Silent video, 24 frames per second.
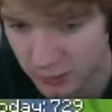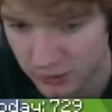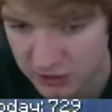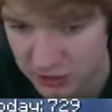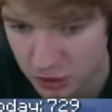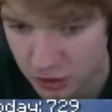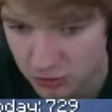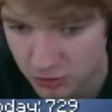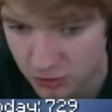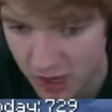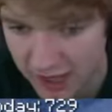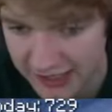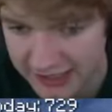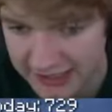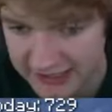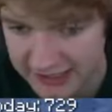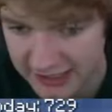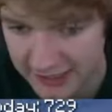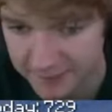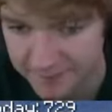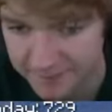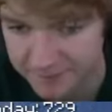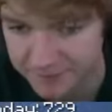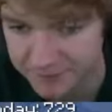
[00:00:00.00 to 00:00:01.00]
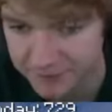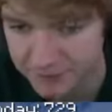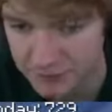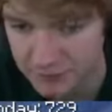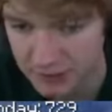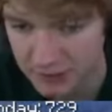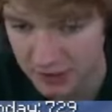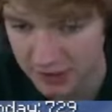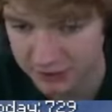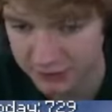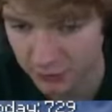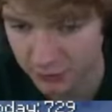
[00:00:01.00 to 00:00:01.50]
we tried it.
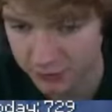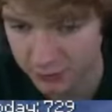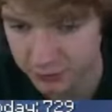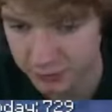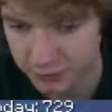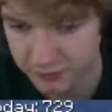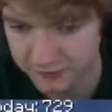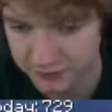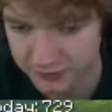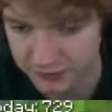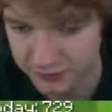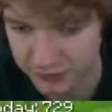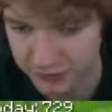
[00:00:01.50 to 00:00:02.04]
Guys, what do we do for the